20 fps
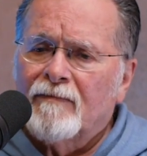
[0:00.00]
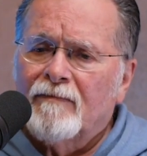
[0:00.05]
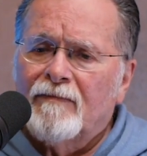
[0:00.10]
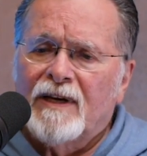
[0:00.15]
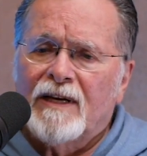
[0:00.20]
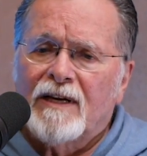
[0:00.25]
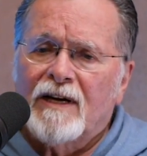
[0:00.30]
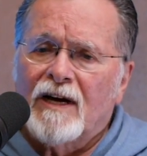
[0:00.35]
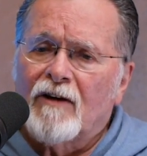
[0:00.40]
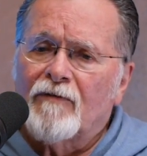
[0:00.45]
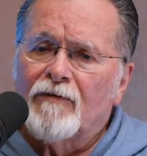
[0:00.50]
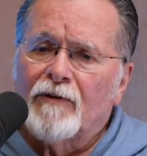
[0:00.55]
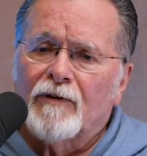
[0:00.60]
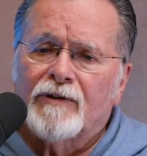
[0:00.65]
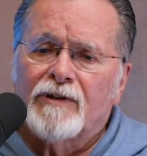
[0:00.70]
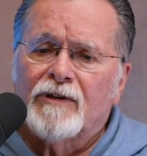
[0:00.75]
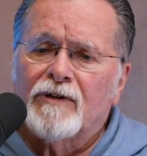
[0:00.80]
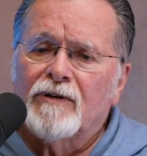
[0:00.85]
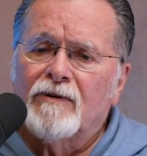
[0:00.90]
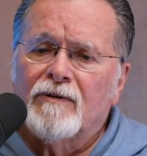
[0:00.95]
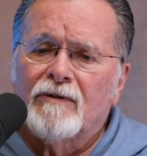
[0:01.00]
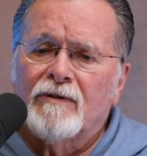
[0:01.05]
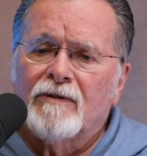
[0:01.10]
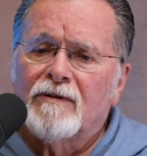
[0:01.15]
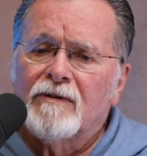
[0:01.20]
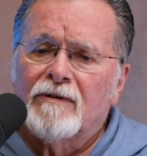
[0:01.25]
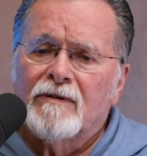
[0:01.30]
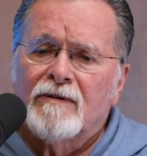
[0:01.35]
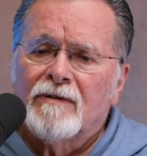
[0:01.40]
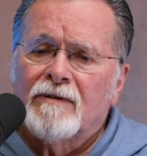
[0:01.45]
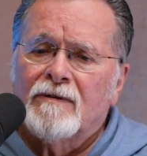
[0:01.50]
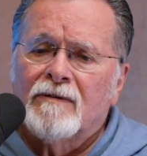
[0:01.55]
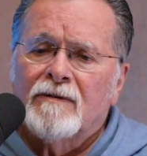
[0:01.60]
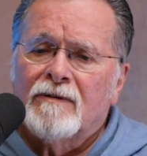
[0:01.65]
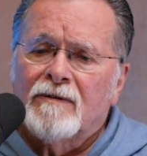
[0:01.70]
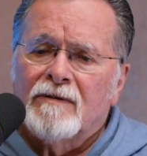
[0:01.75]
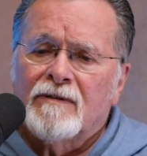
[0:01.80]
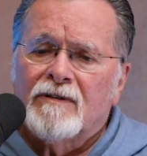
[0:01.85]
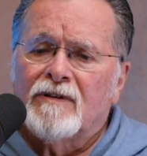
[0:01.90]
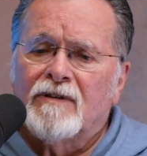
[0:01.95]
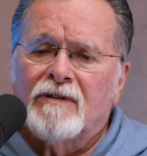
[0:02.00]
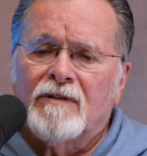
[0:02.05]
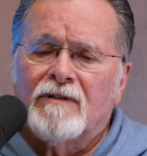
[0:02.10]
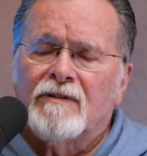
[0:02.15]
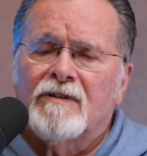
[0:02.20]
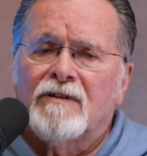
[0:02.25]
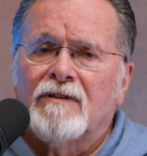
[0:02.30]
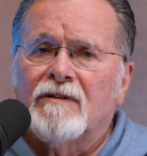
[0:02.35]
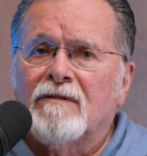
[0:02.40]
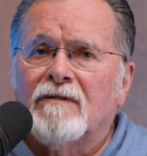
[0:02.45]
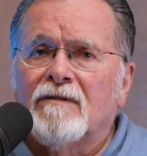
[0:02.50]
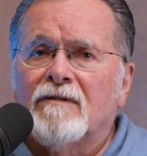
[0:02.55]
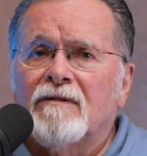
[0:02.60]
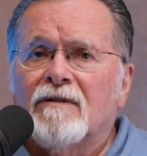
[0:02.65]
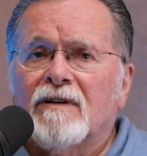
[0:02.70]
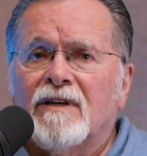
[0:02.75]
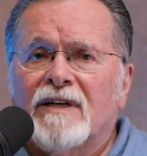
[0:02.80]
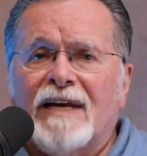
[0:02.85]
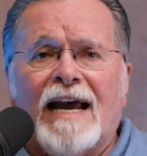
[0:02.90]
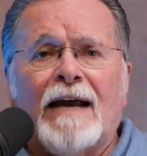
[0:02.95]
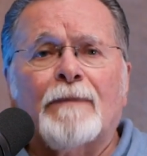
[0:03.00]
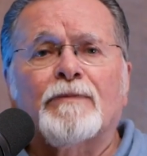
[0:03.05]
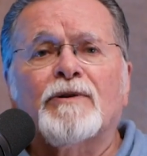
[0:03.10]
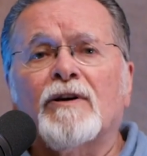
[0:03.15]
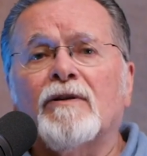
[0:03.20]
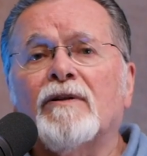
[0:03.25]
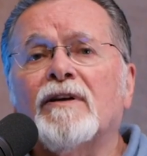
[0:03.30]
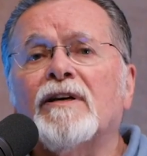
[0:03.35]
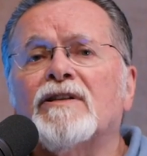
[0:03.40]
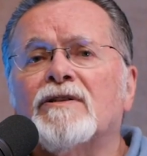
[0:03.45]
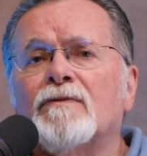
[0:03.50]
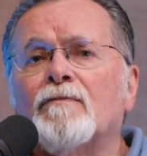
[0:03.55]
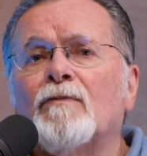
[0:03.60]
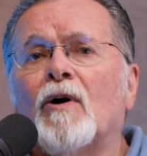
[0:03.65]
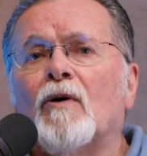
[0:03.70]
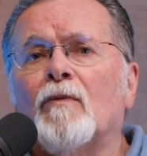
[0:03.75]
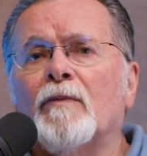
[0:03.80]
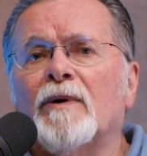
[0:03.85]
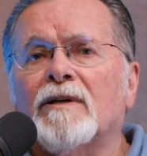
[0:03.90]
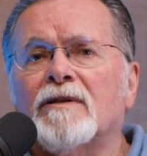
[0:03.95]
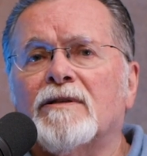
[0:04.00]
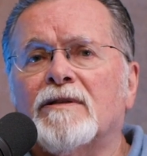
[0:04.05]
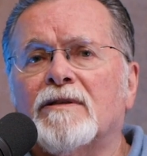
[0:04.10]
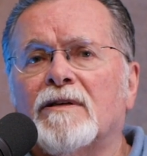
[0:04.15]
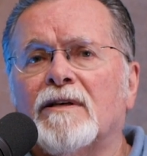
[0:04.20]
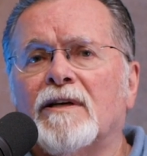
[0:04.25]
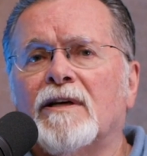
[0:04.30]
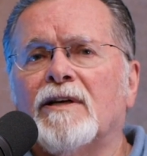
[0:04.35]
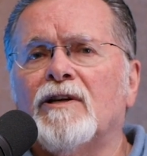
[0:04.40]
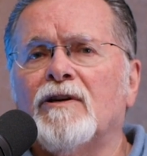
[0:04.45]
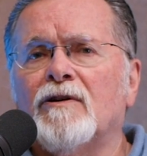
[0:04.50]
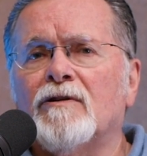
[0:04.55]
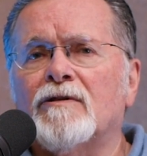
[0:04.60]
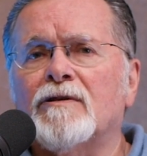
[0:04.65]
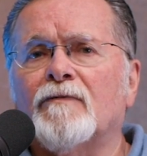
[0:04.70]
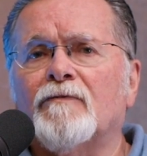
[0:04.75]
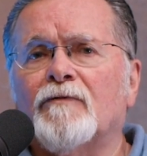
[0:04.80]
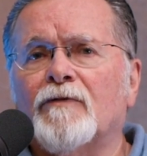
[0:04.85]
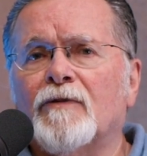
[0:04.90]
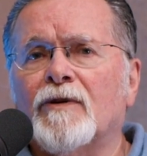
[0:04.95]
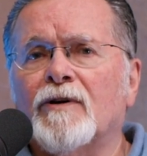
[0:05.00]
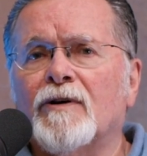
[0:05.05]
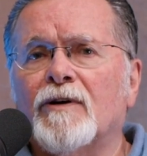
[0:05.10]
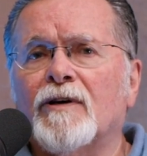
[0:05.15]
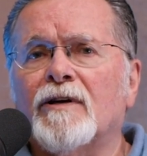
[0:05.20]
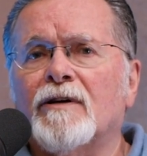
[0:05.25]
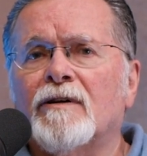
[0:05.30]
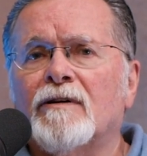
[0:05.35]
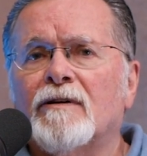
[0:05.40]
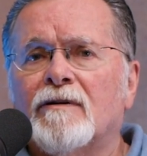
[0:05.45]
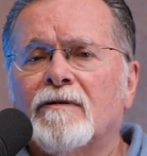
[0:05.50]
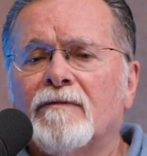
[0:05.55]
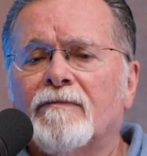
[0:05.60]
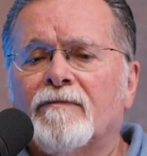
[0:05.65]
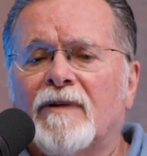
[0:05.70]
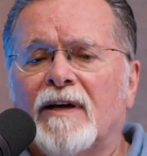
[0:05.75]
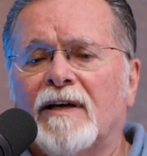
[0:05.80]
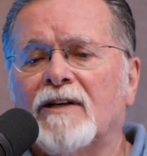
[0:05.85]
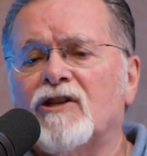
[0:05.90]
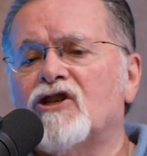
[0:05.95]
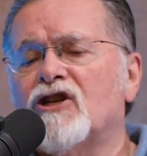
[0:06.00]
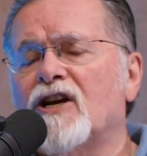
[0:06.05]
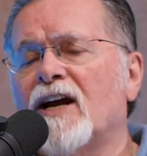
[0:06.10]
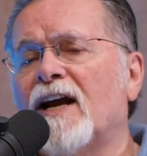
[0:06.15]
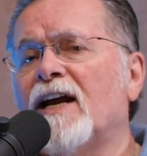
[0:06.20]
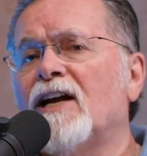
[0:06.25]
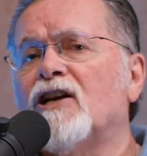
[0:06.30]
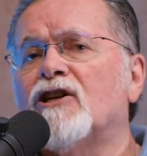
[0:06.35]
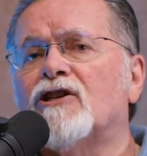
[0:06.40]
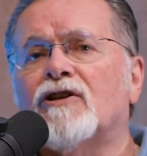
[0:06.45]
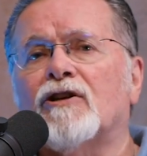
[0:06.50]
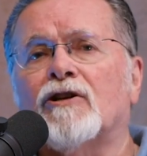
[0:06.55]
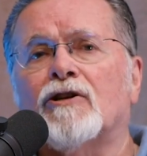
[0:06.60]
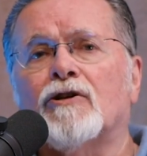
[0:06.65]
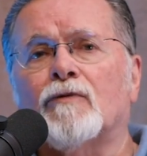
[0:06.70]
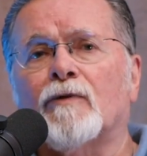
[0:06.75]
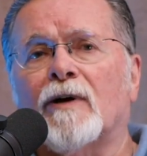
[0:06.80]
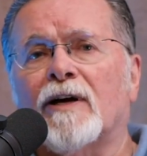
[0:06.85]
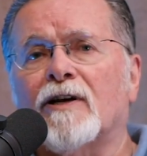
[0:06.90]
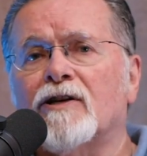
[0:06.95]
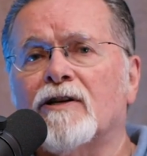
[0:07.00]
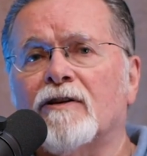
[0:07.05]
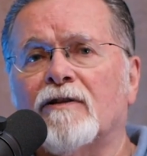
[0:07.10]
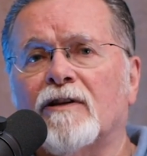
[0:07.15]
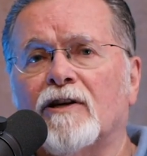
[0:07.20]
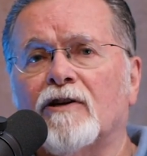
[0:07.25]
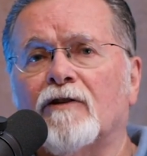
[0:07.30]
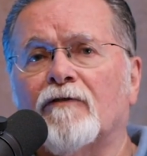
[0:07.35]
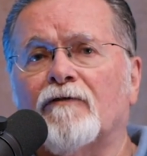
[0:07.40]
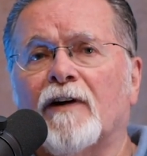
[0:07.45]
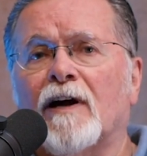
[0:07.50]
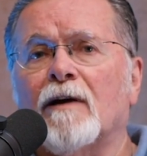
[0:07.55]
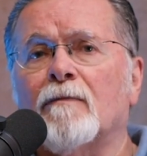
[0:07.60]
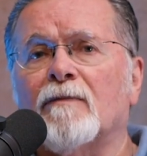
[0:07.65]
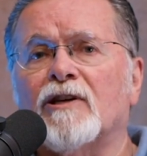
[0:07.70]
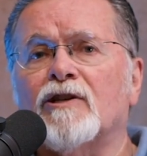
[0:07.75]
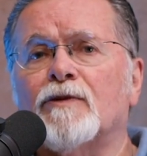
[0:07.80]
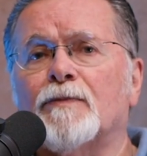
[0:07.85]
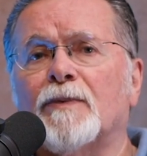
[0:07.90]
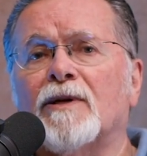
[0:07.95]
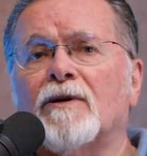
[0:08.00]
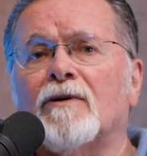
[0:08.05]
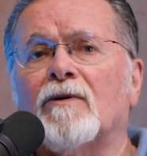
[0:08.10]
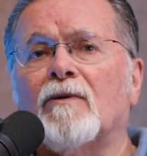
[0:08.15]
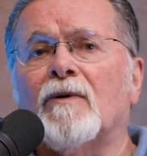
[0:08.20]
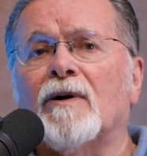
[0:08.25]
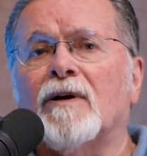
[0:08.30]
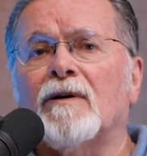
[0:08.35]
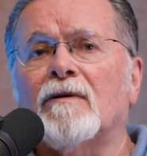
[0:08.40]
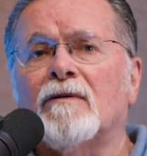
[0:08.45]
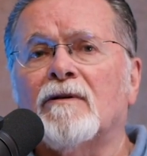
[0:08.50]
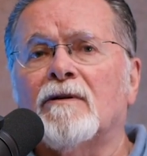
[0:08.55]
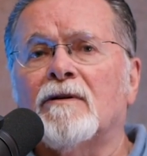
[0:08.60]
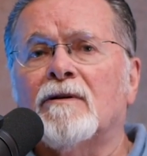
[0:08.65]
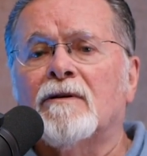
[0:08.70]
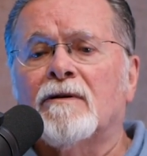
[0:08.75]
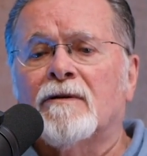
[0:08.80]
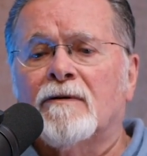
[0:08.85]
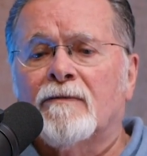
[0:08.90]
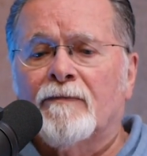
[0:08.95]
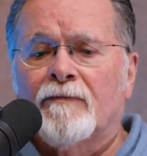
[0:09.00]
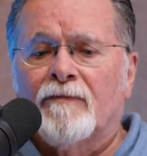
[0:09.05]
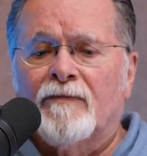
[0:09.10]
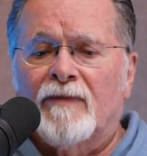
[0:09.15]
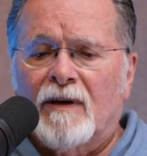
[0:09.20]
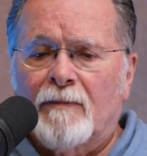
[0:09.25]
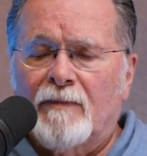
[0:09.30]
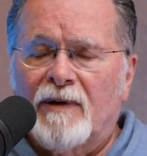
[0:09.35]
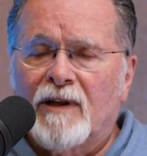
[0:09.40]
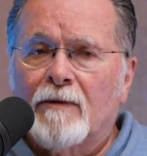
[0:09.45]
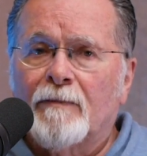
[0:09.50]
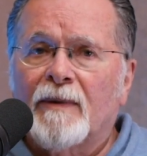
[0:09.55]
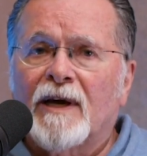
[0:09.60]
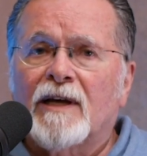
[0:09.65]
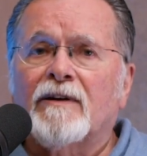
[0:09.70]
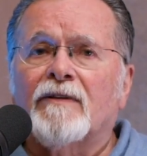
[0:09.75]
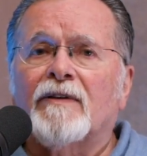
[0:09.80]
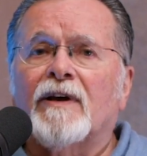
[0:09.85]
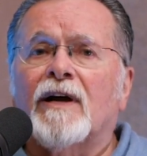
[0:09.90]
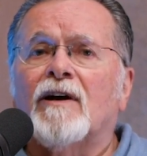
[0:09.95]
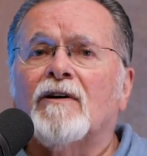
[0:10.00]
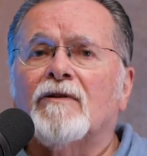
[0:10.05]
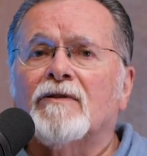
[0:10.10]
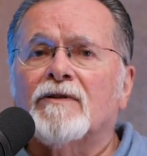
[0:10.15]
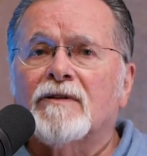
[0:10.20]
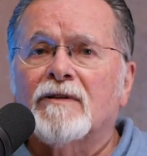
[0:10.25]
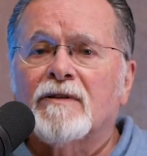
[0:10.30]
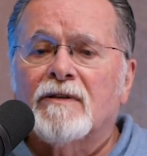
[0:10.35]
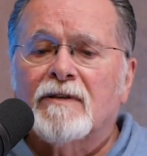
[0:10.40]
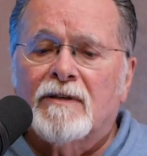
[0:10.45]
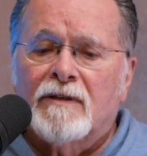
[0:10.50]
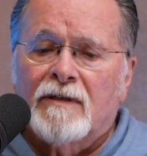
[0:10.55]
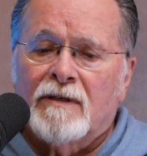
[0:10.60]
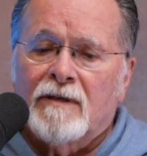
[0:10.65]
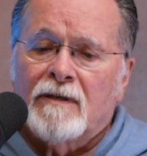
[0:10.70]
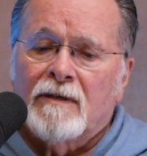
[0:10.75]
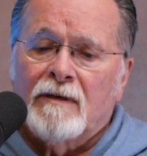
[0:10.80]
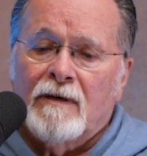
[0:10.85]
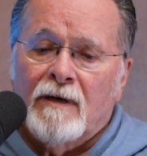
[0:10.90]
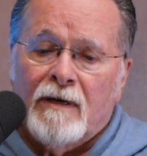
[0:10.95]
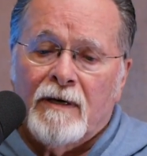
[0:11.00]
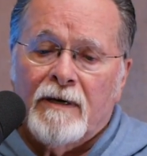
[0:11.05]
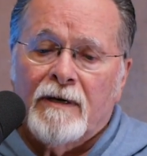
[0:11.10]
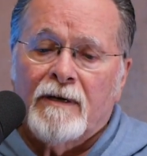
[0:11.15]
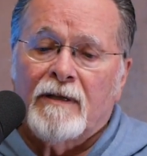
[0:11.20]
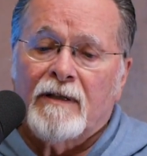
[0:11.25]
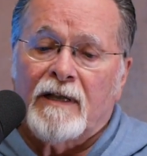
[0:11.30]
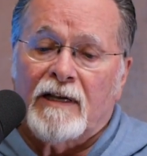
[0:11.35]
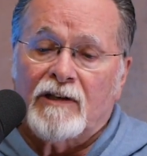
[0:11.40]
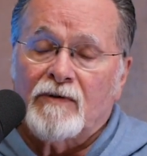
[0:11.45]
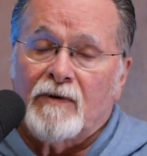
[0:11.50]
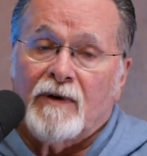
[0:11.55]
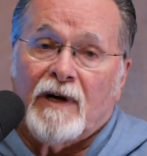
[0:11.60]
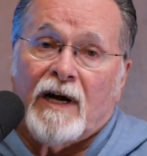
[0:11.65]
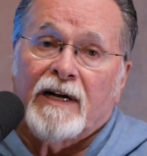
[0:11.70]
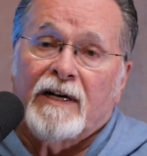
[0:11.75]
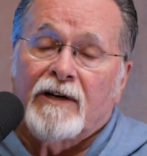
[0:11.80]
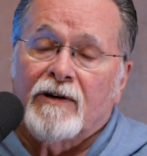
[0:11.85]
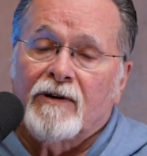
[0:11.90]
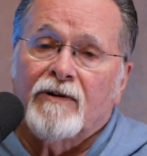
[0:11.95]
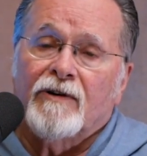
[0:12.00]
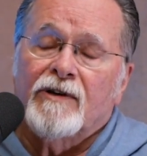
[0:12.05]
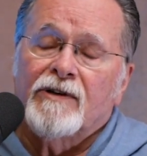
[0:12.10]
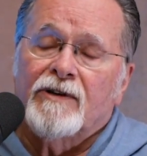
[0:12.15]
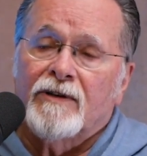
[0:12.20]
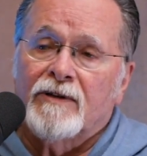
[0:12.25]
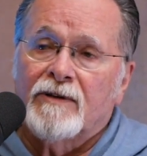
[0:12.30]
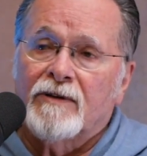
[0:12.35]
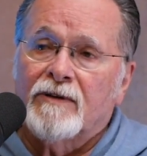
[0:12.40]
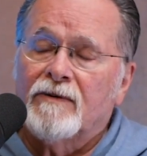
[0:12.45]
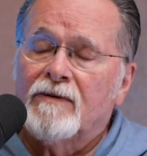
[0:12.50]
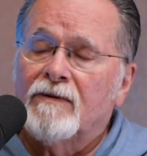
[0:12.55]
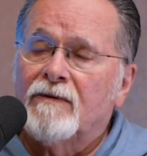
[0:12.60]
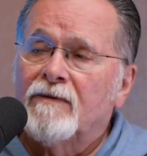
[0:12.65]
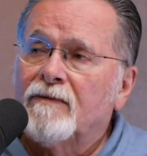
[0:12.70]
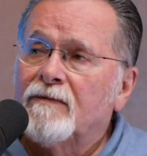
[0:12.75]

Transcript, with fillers: Be careful to to to capture these moments and use them for good and change the direction that your family's been going. Be the man of the house. Amen. That's what I'd encourage you to.